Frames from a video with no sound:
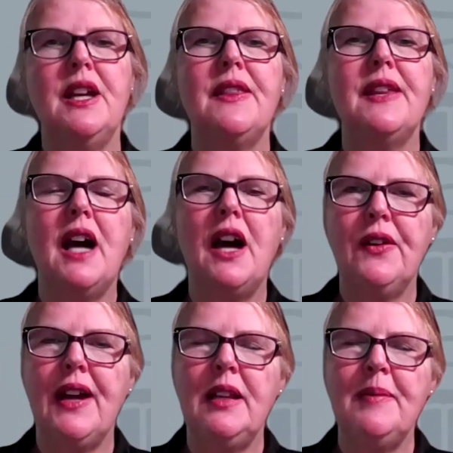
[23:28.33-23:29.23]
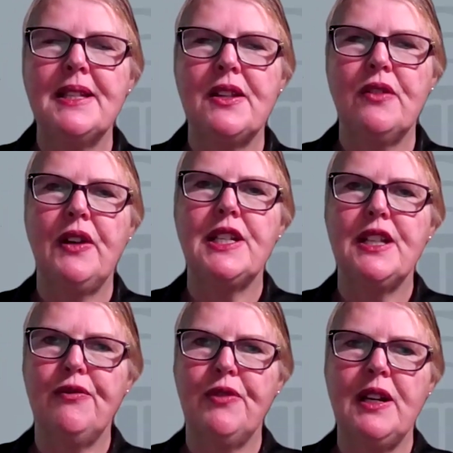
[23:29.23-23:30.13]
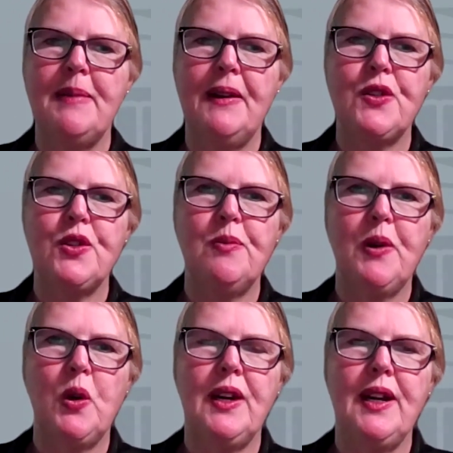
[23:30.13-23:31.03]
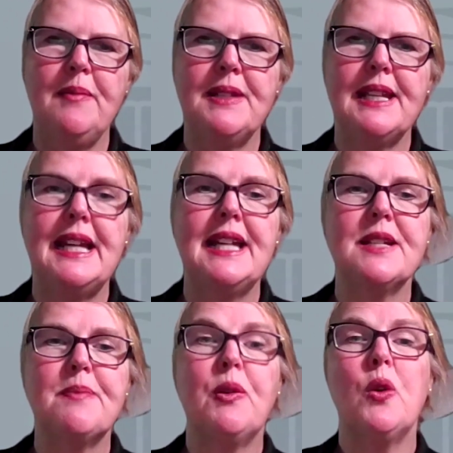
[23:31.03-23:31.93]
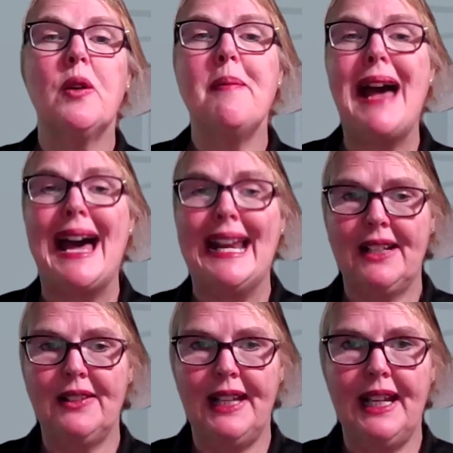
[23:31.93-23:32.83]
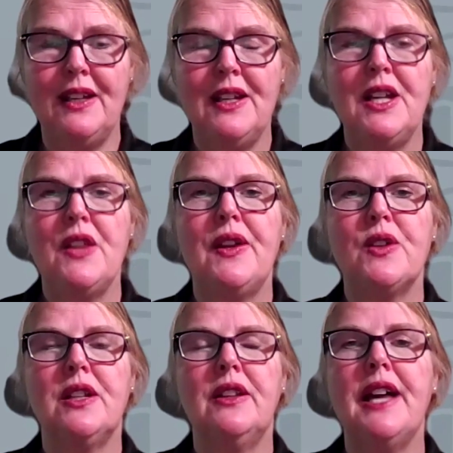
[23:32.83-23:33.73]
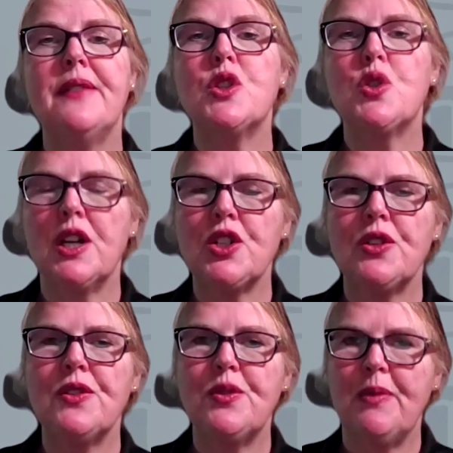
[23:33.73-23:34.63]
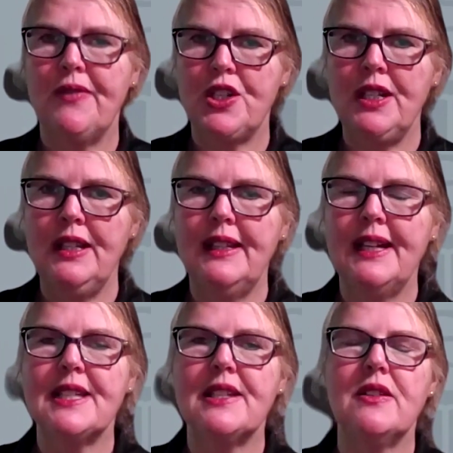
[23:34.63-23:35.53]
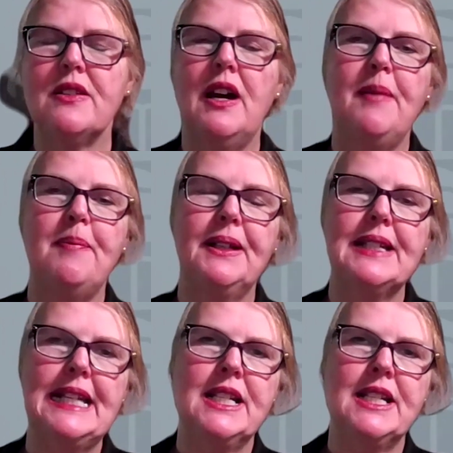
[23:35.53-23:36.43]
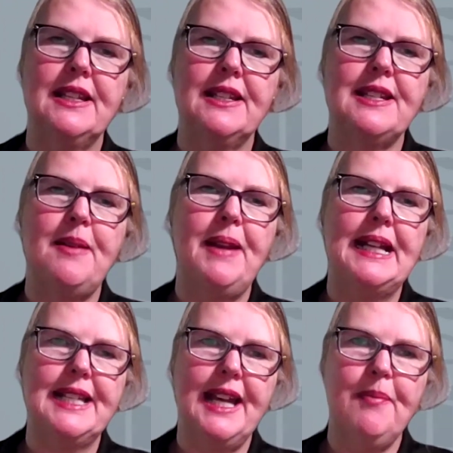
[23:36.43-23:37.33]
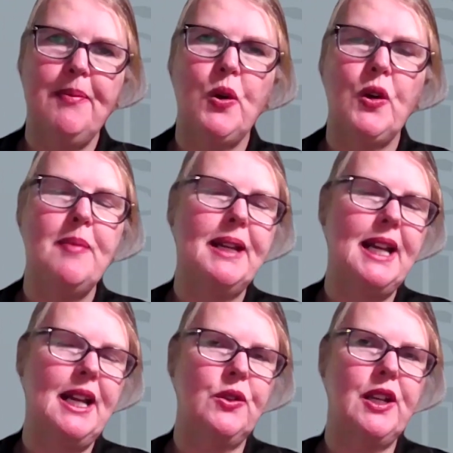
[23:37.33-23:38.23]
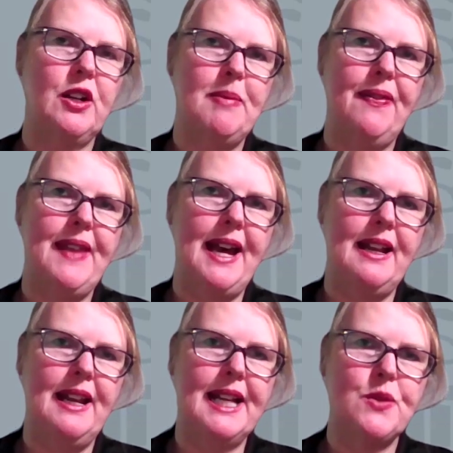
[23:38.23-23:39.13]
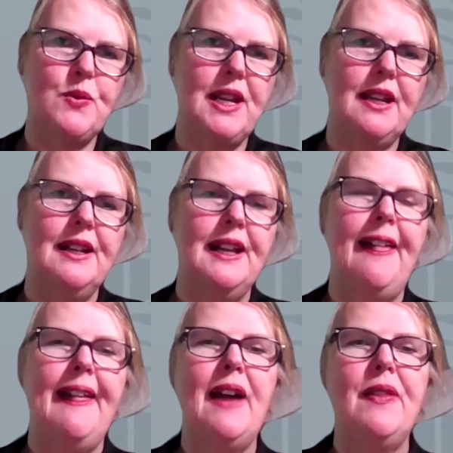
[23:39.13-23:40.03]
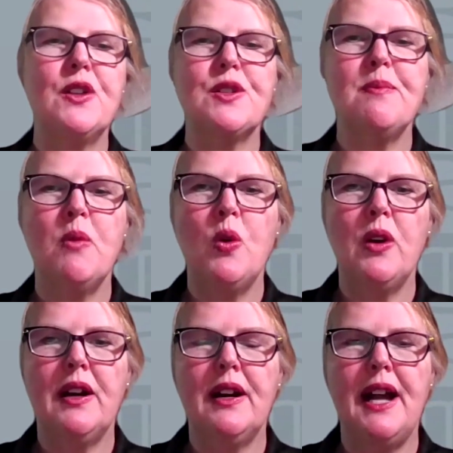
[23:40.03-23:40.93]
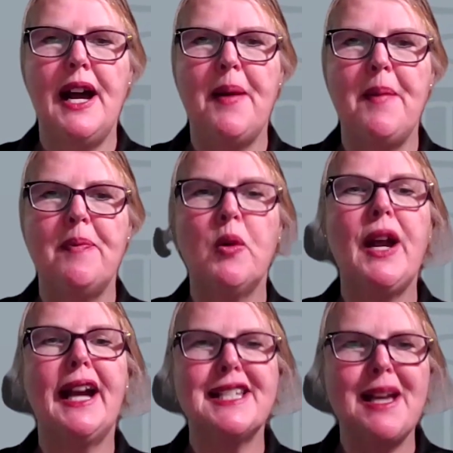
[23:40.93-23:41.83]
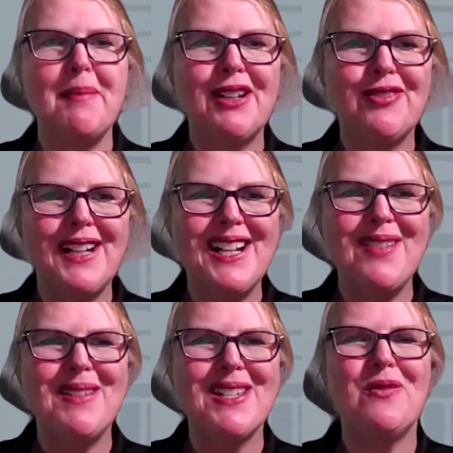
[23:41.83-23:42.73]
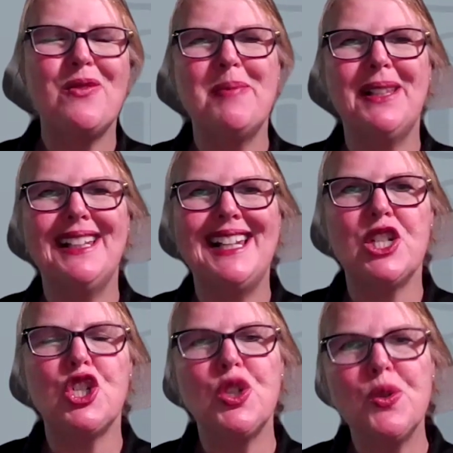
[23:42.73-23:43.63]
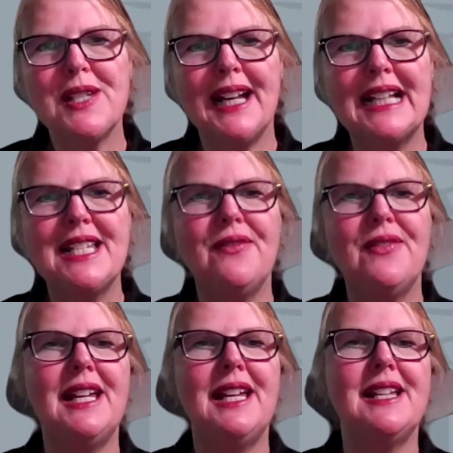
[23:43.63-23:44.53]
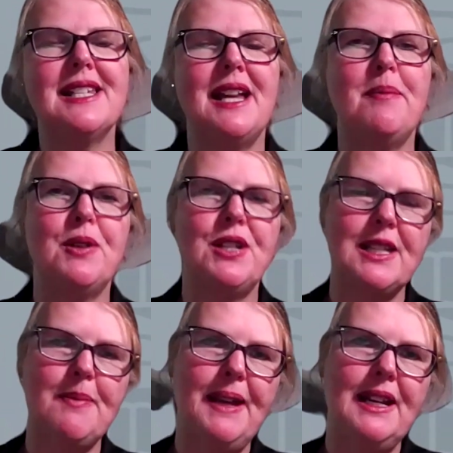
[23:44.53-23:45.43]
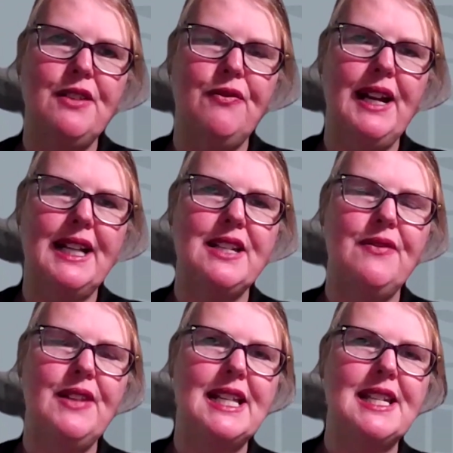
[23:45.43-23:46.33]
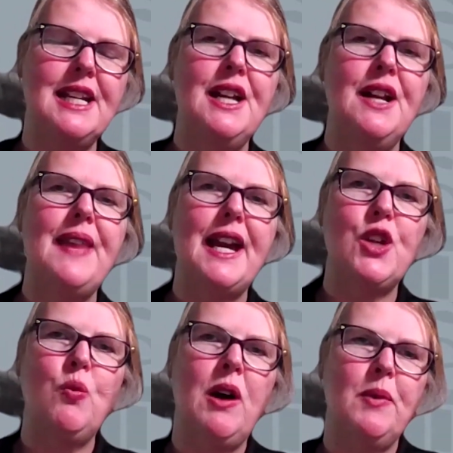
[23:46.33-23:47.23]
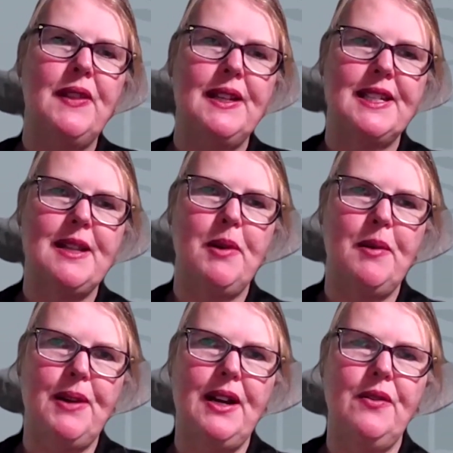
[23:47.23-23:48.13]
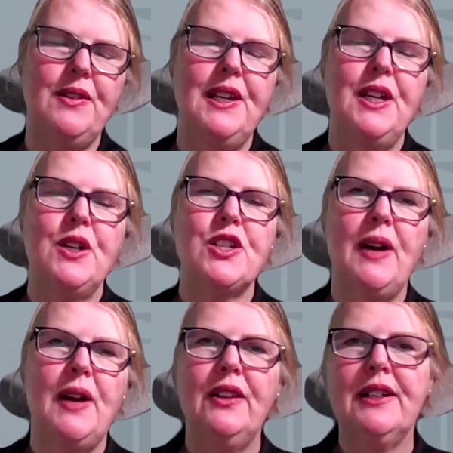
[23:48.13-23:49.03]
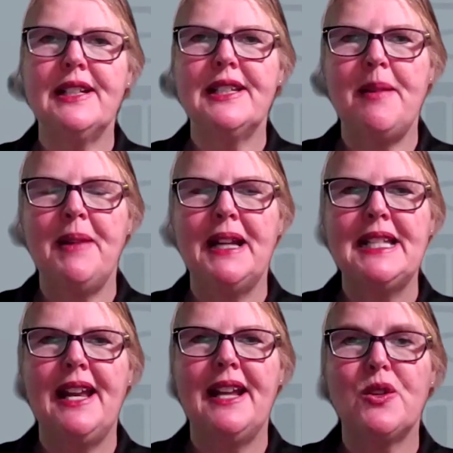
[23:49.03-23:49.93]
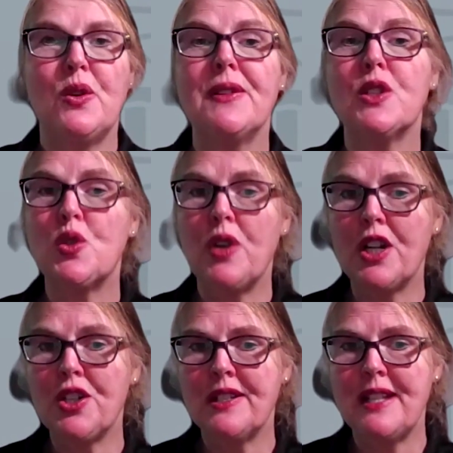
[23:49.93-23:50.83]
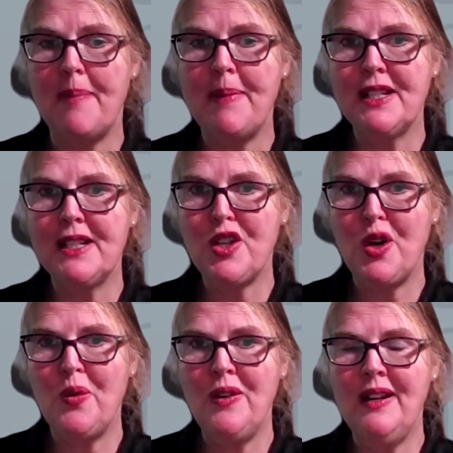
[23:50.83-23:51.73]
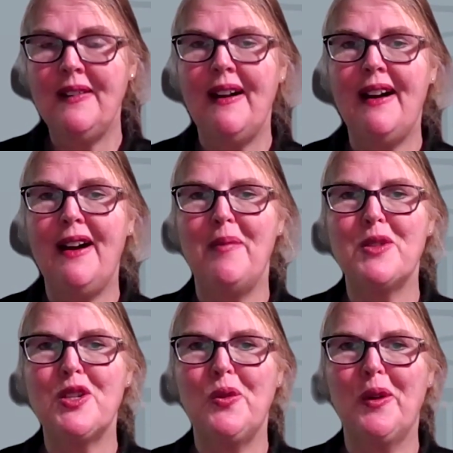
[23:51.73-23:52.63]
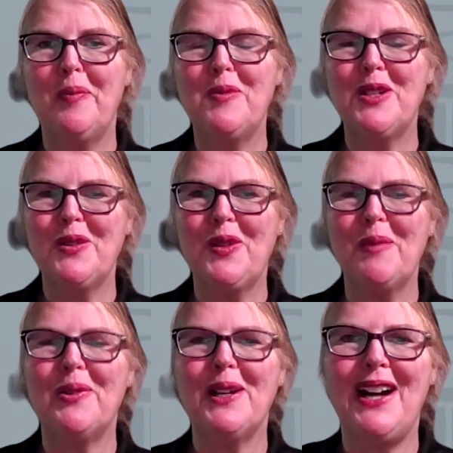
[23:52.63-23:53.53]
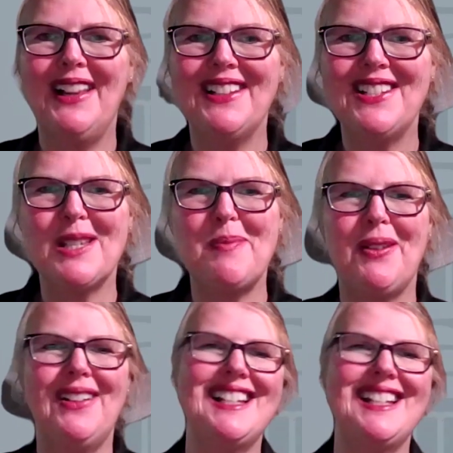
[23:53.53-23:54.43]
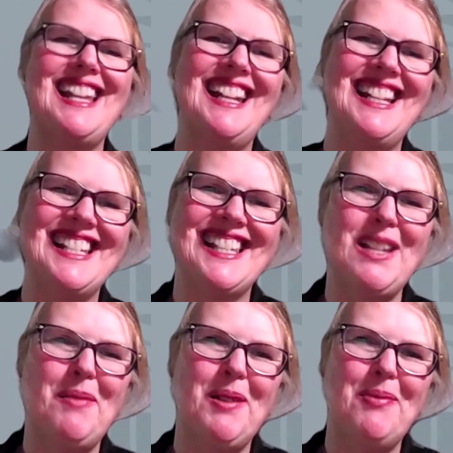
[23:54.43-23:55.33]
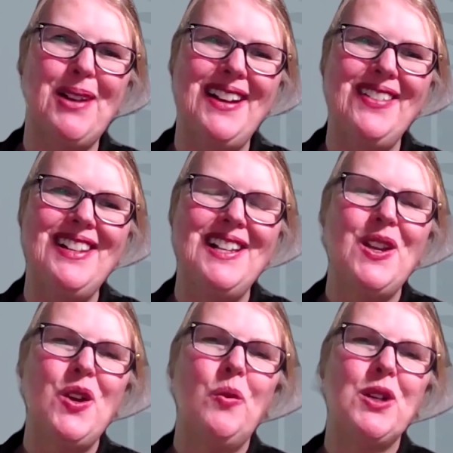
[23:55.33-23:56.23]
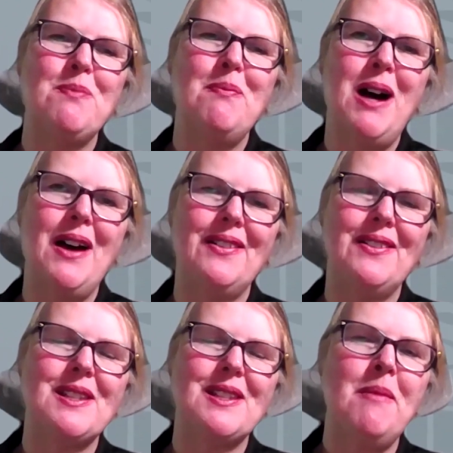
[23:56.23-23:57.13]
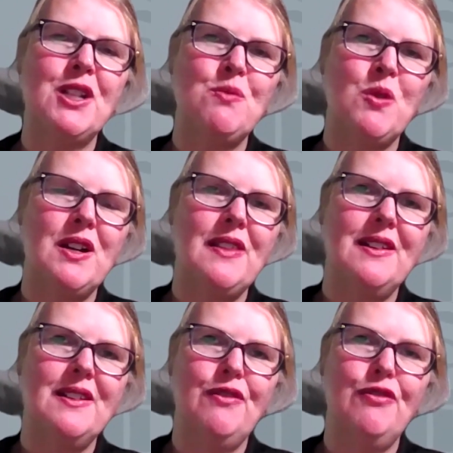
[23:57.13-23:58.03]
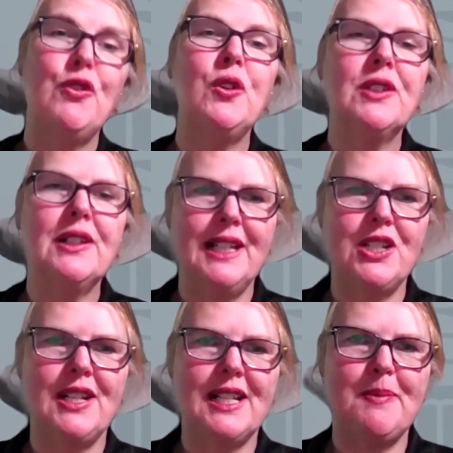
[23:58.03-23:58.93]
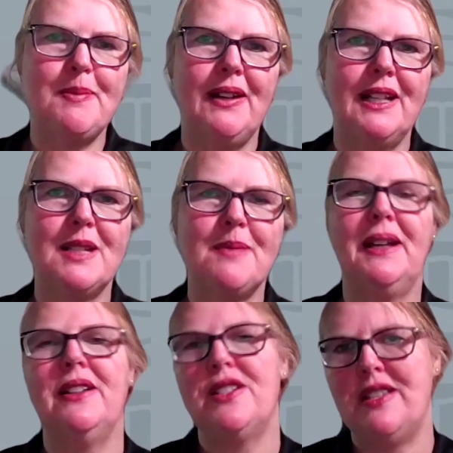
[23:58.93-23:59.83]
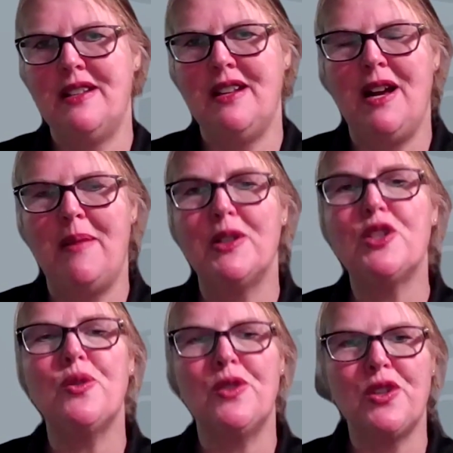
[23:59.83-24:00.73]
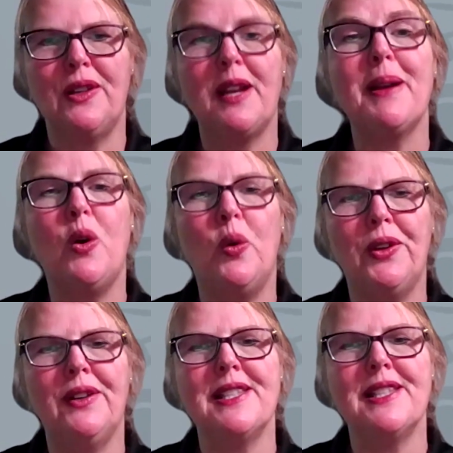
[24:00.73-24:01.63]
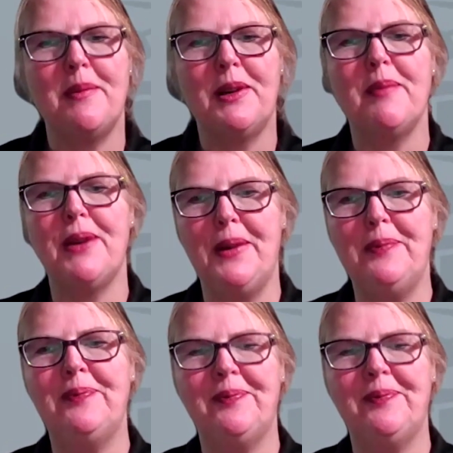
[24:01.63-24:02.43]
The other elements that are very different about the two programs is programmatically. There's a lot of structure and supervision that's built into the STEM 910 program. Again, you'll hear about that next week. And there's more academic freedom and sort of ability to choose activities and participate in different activities that you want within Summer at Brown. So I look at STEM 910 as sort of a structured stepping stone to the pre-college experience that is the Summer at Brown, which models much more the full collegiate experience because our students are a little bit older in Summer at Brown.